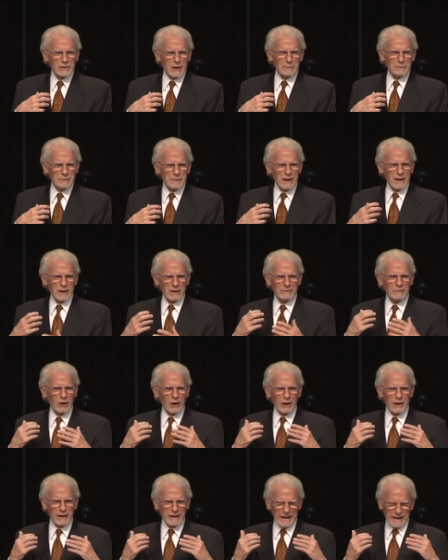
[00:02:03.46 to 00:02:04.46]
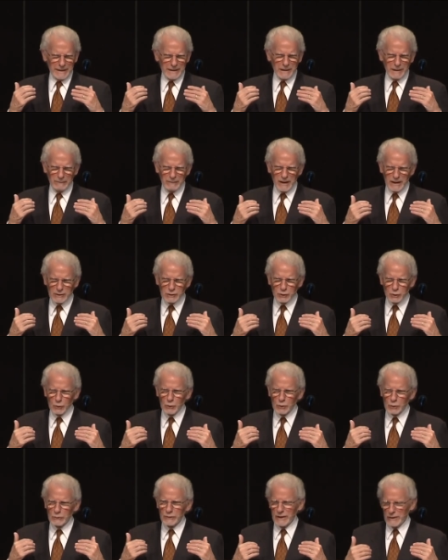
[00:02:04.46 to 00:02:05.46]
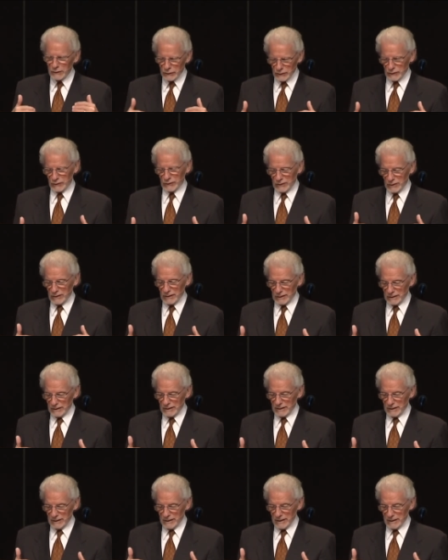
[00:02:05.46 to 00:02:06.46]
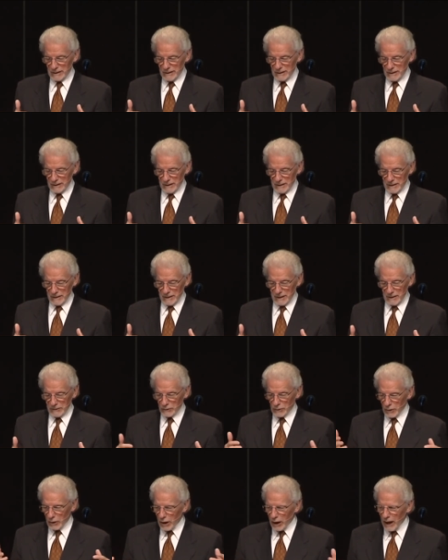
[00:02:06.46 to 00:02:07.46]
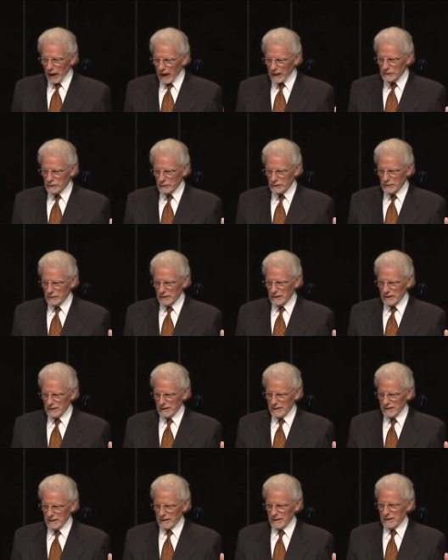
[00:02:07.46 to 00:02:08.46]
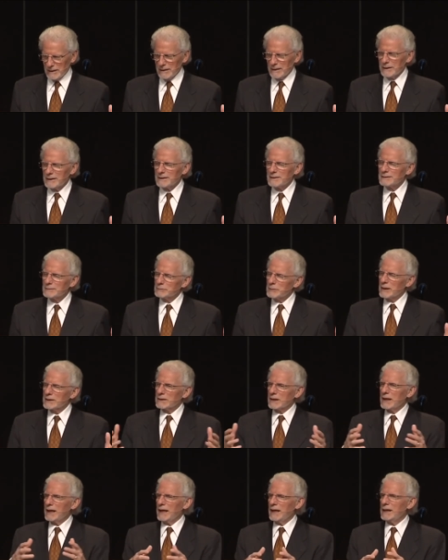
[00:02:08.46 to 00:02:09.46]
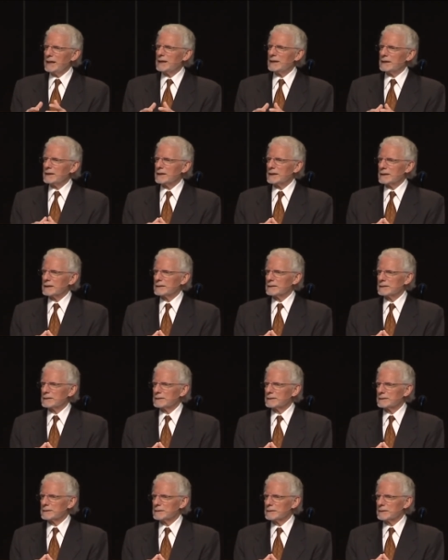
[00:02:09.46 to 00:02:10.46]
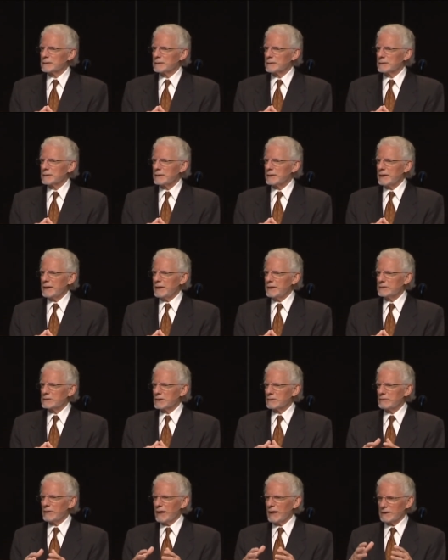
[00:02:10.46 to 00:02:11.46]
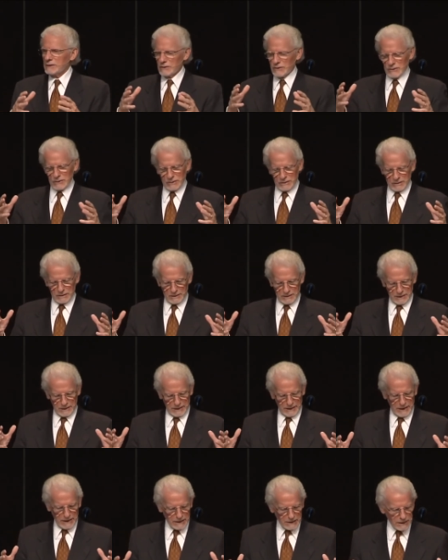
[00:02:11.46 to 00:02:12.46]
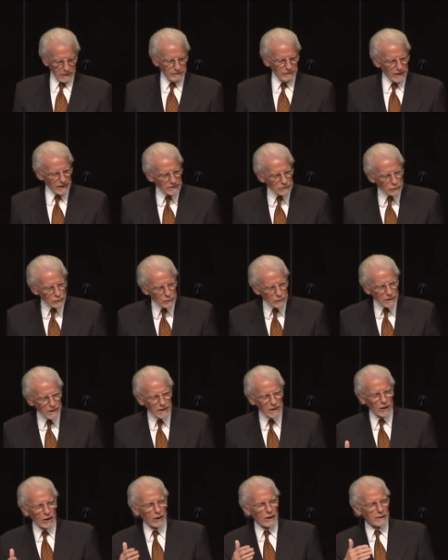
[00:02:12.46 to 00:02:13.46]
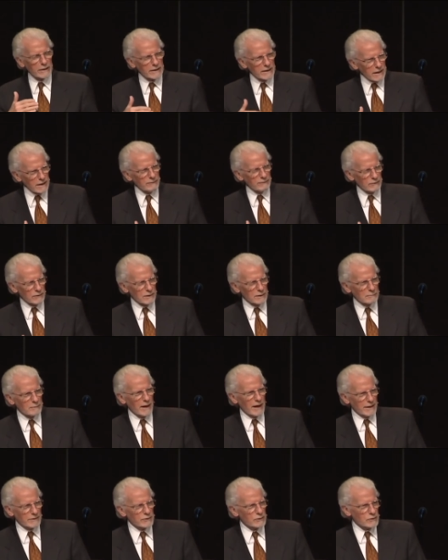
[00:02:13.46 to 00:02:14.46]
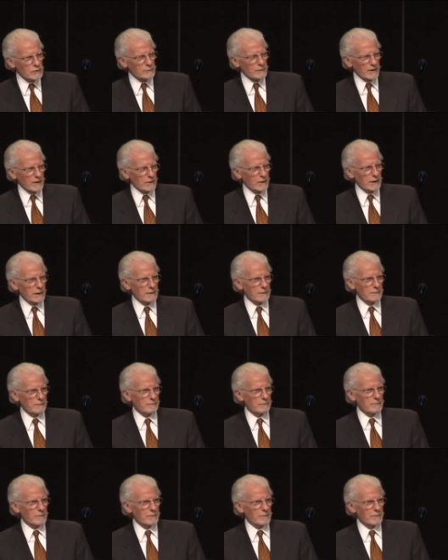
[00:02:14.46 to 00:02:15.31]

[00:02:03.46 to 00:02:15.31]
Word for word: something of our individualness is lost but gained. Each of us individually are gifted by the Spirit,